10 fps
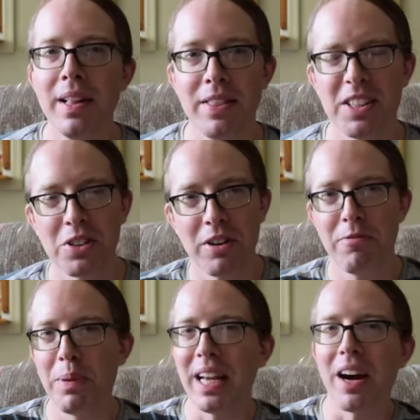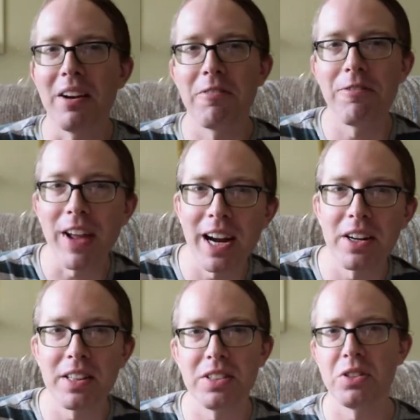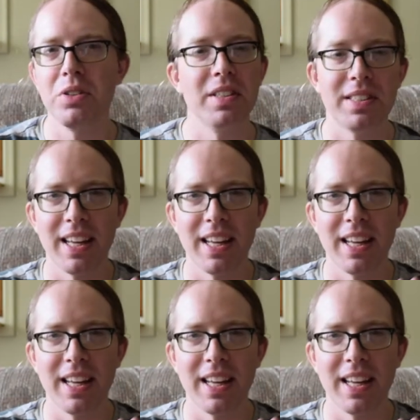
they're sort of being unfair to the students,